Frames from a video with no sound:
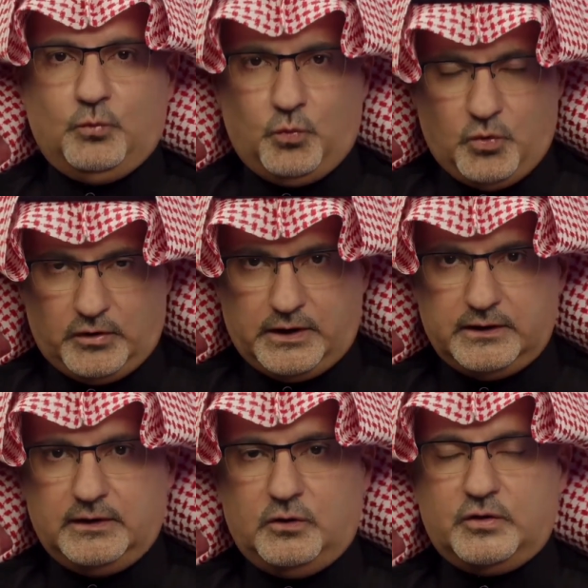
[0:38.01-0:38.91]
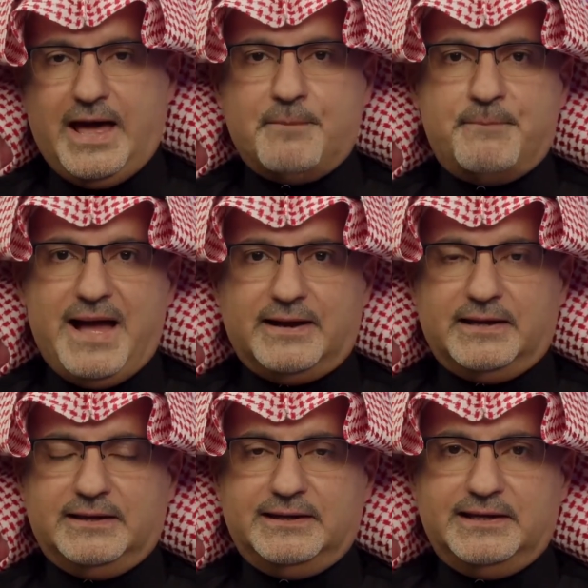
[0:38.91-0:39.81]
work on
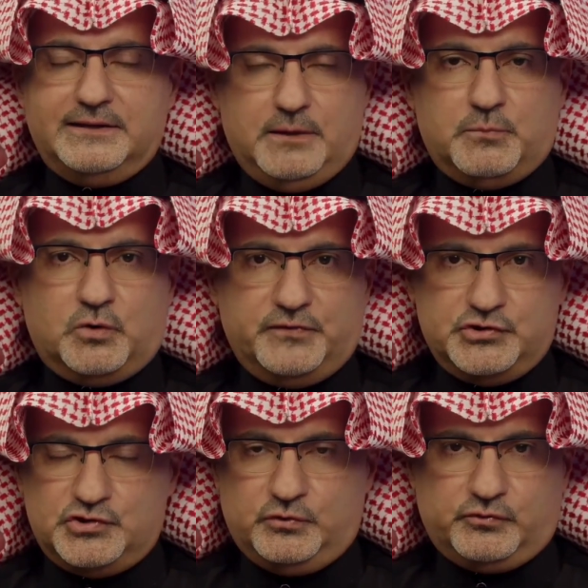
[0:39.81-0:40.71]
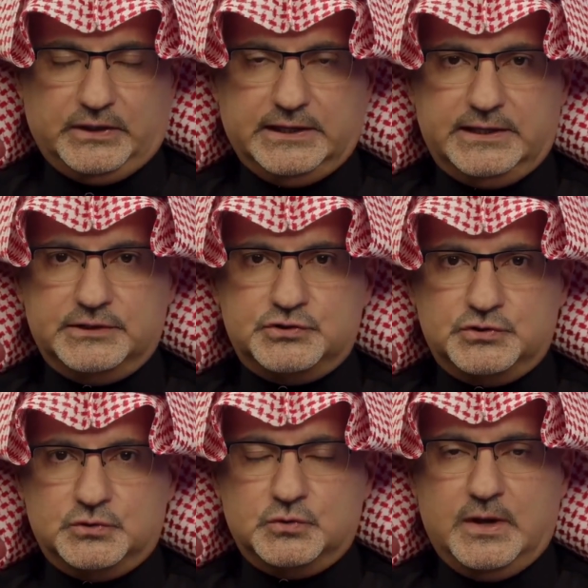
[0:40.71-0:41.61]
unpacking a number of issues related
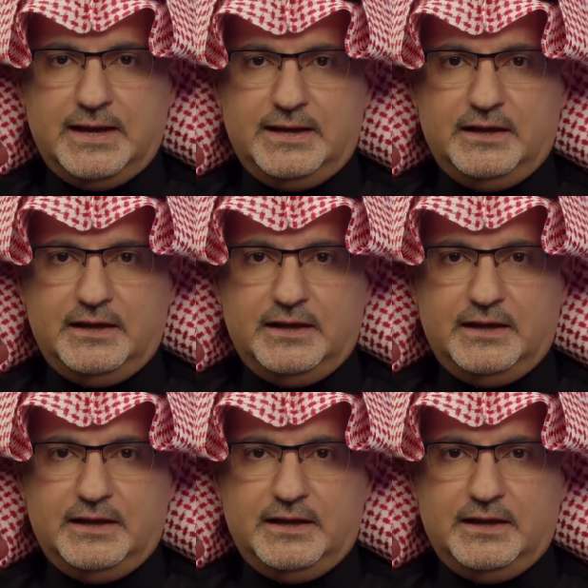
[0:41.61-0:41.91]
to